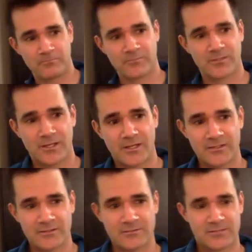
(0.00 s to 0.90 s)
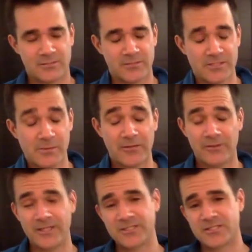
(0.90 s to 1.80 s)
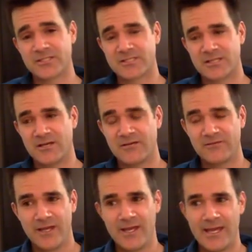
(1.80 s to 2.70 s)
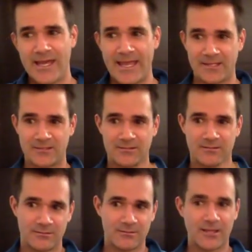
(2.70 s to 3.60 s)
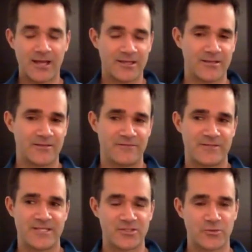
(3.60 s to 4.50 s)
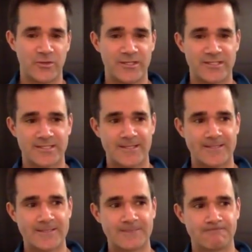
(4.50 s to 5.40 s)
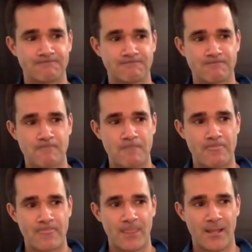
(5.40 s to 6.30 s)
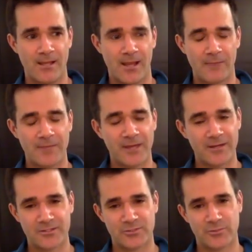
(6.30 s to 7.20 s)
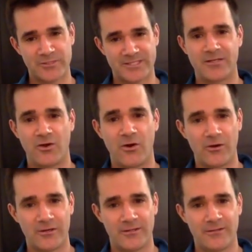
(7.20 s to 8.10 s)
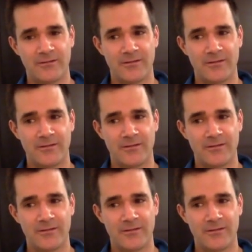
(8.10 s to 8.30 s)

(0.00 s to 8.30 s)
kind of some of the spinal engine stuff and locking the facet joints. I'm not 100% on.